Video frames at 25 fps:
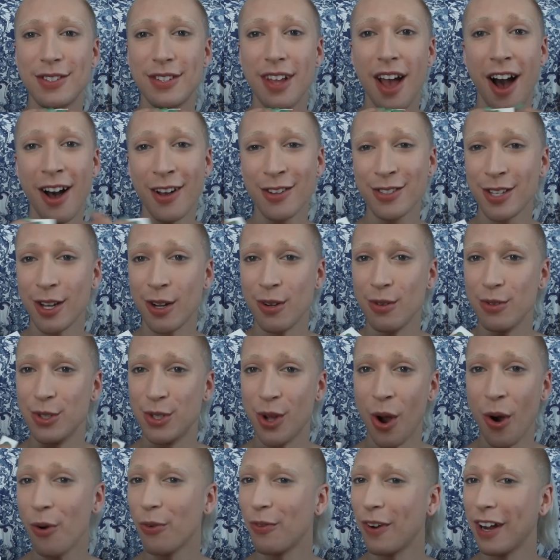also
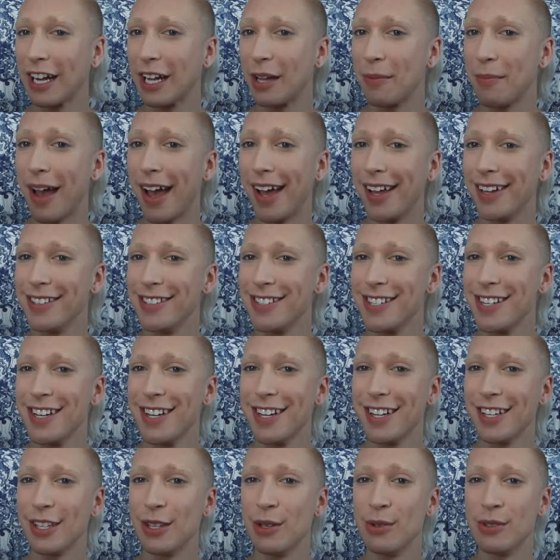don't recommend
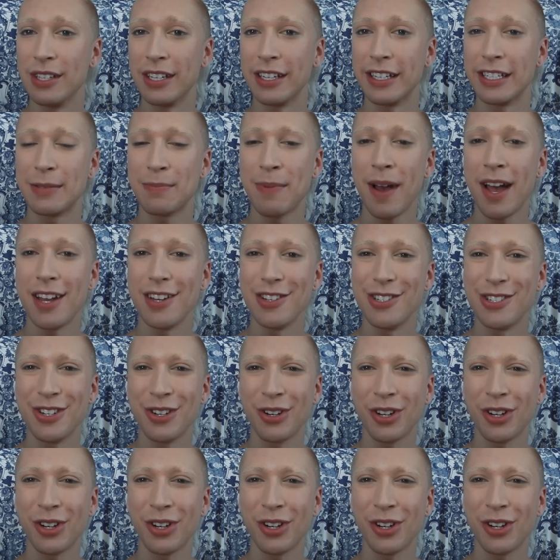using a sponge.